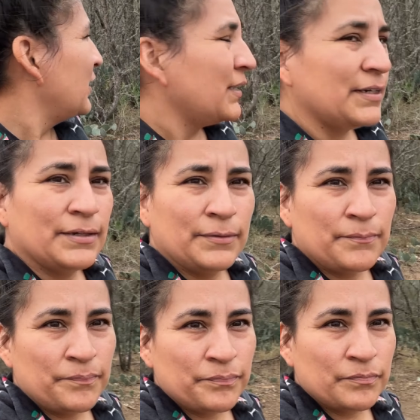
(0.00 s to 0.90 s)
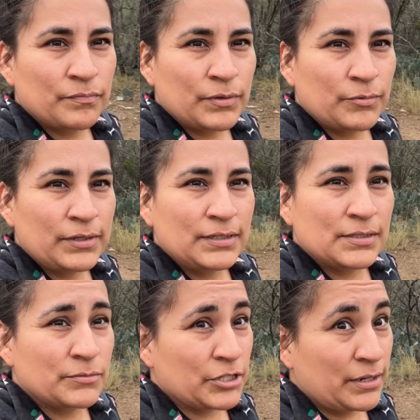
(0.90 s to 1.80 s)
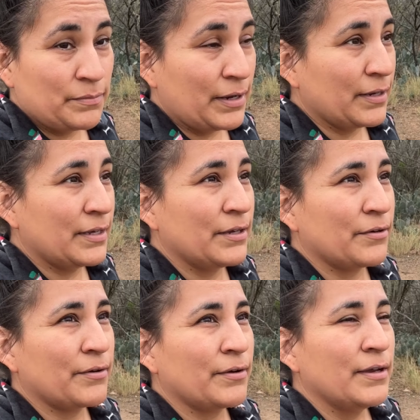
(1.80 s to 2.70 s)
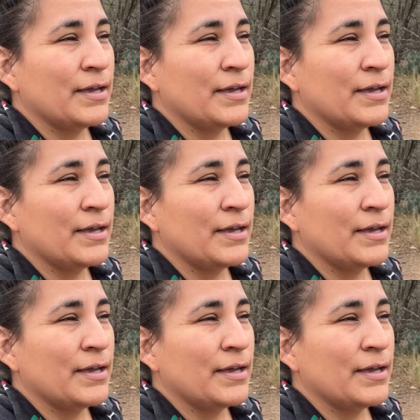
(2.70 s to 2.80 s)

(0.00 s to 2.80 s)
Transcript: But we need some shade back here,